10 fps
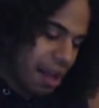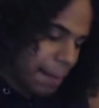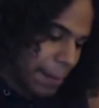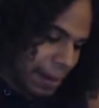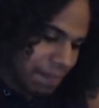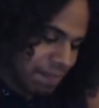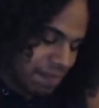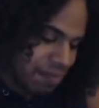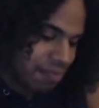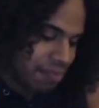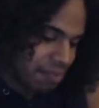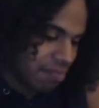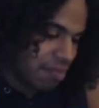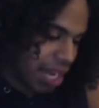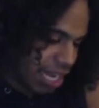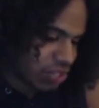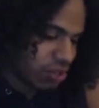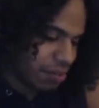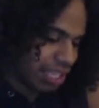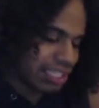But I
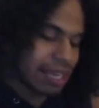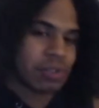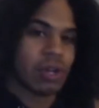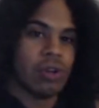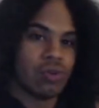extremely like this episode.